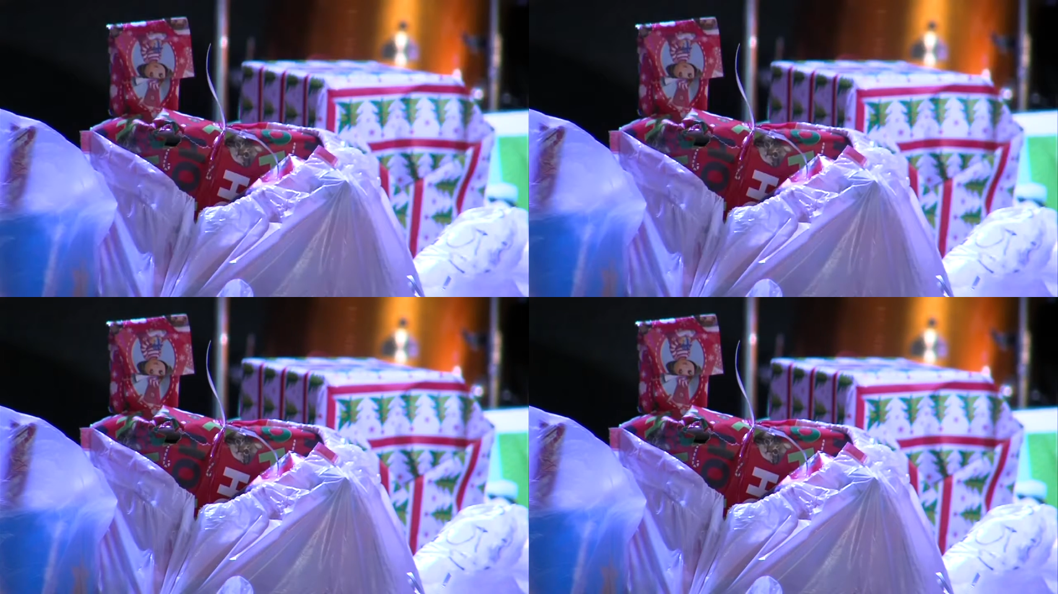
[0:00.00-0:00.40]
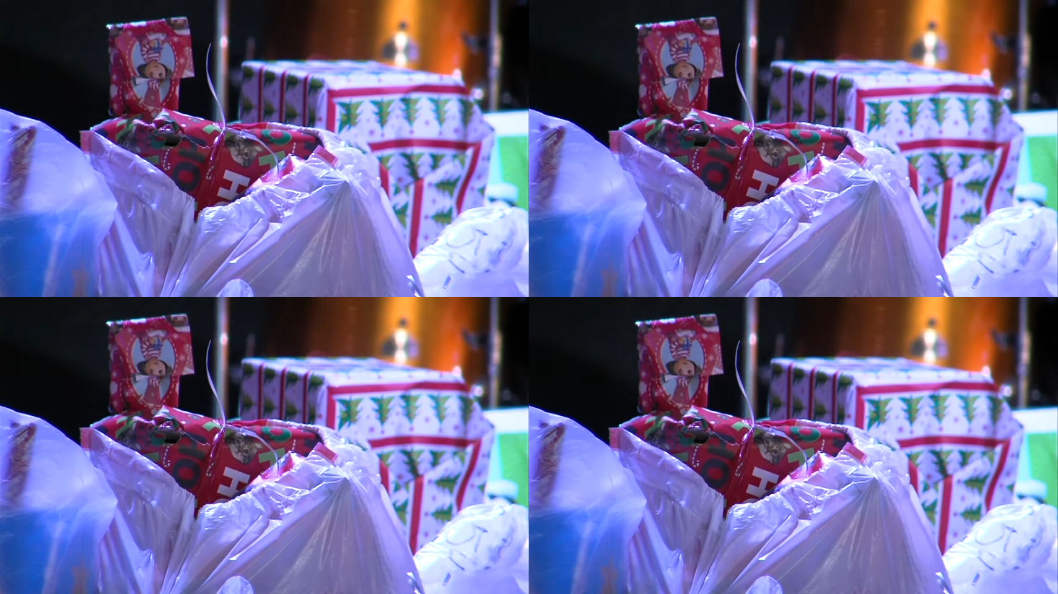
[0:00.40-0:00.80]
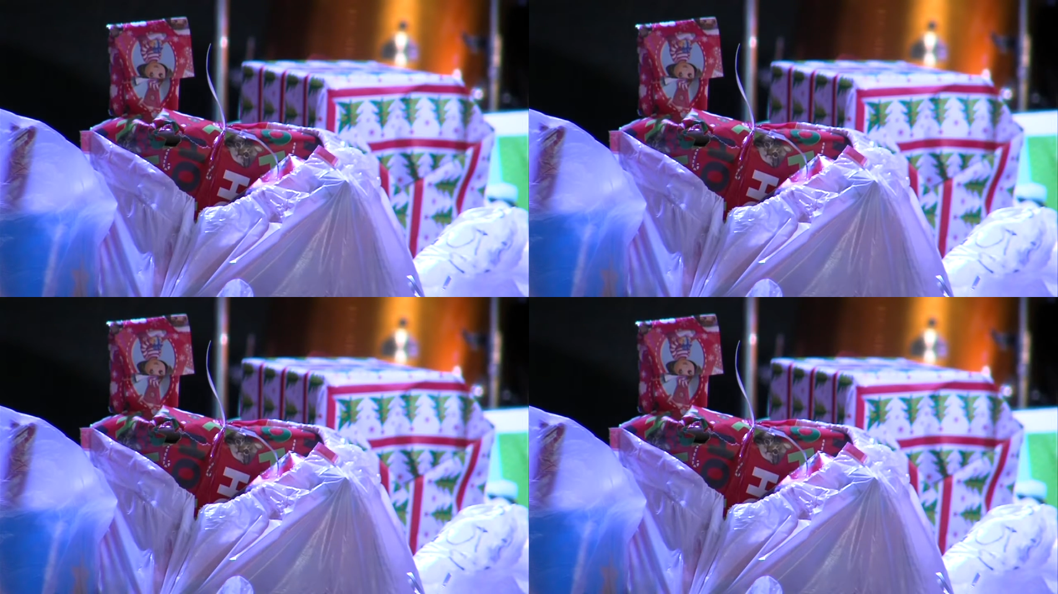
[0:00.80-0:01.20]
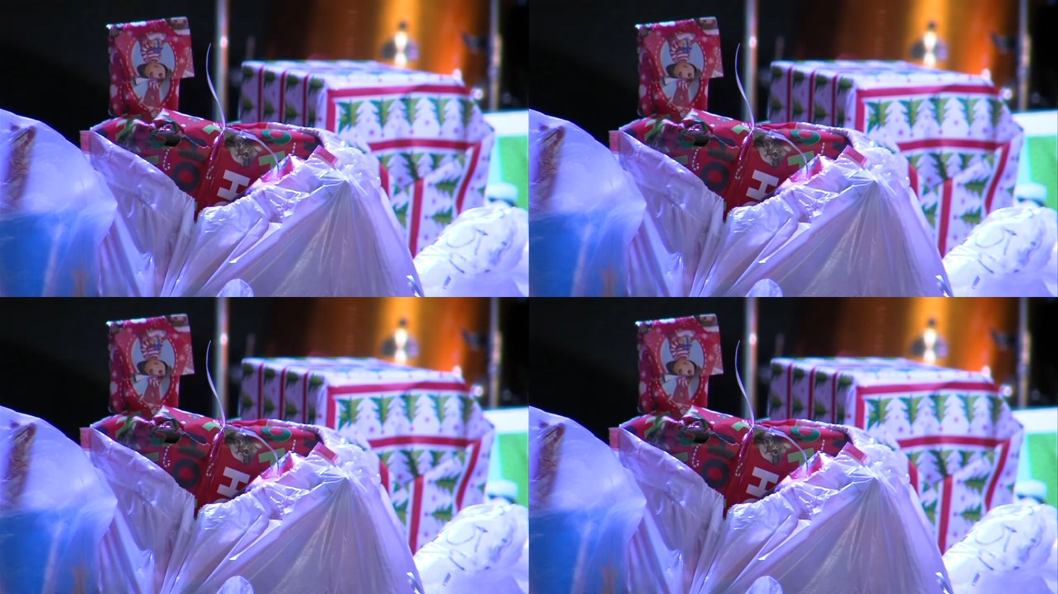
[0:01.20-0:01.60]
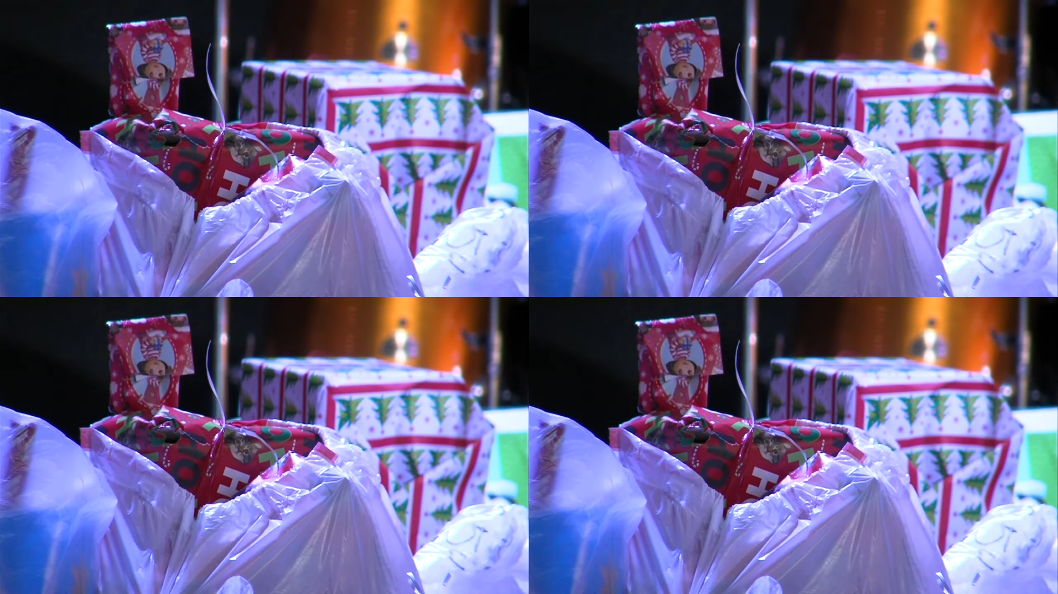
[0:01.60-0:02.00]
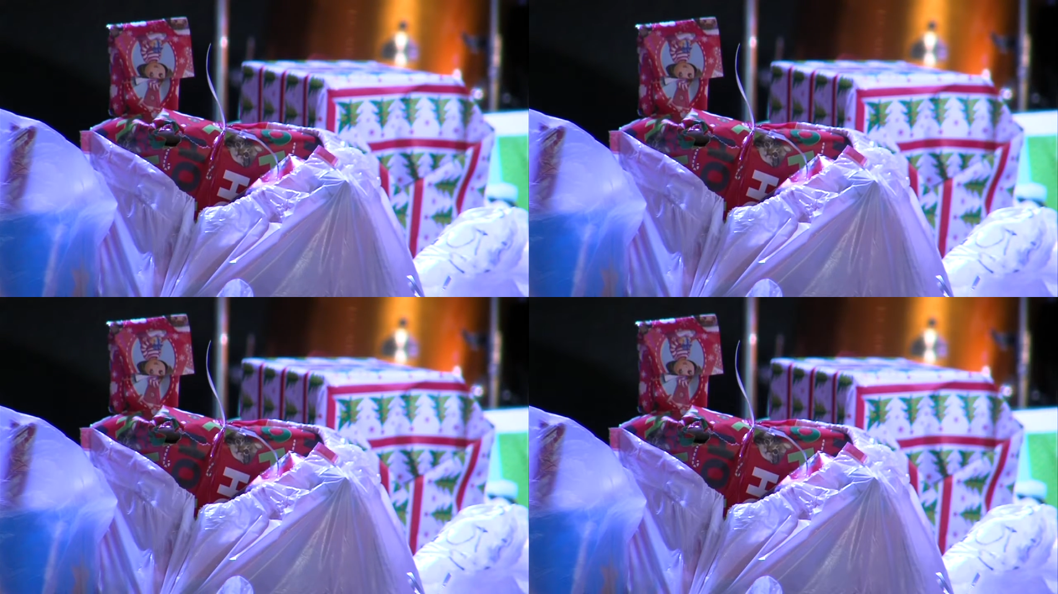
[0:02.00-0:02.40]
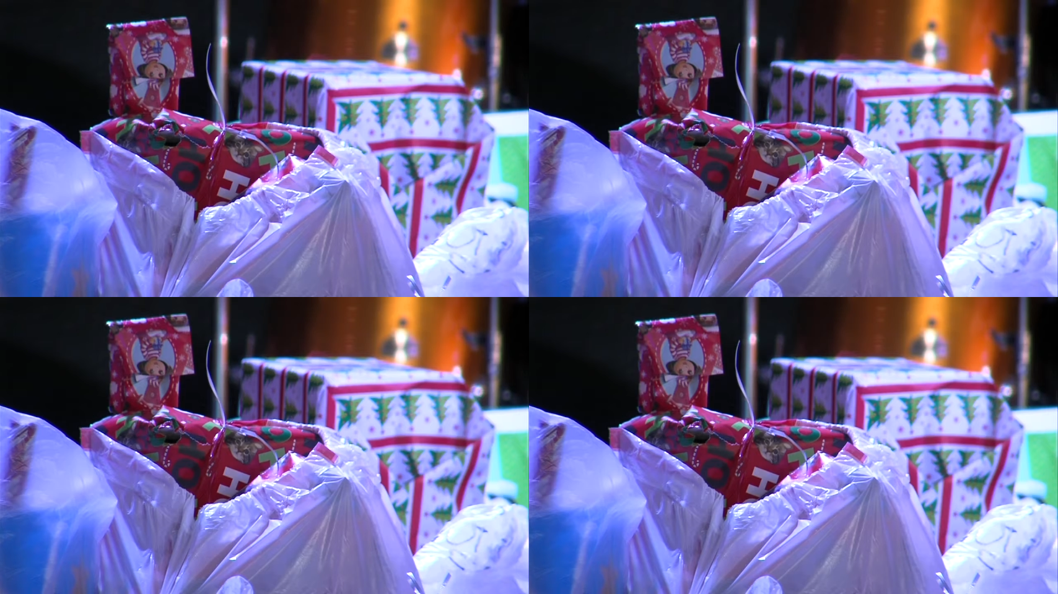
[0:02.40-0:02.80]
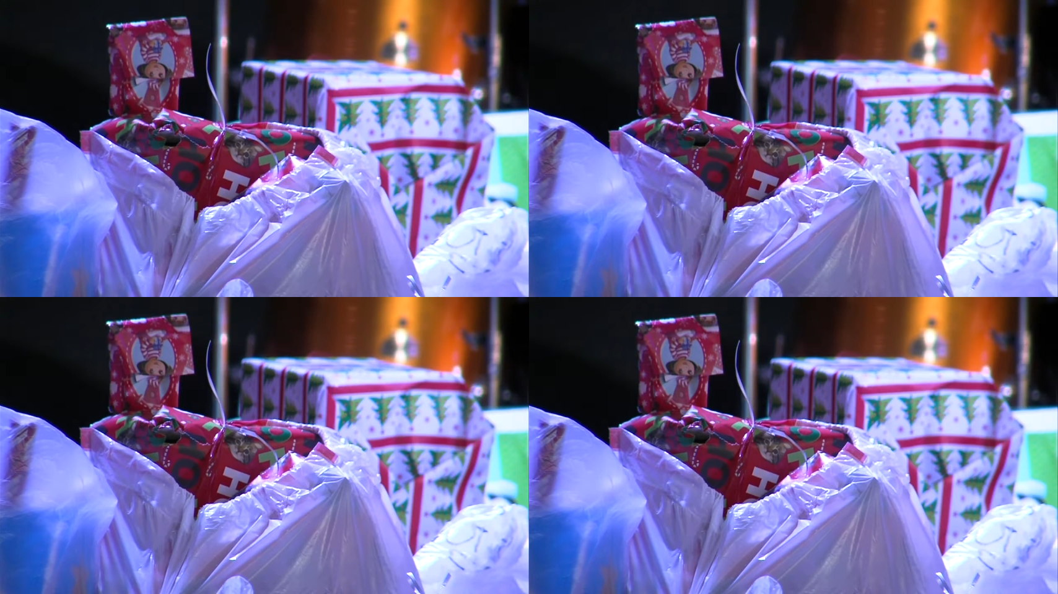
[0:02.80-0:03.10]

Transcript: (no speaker visible)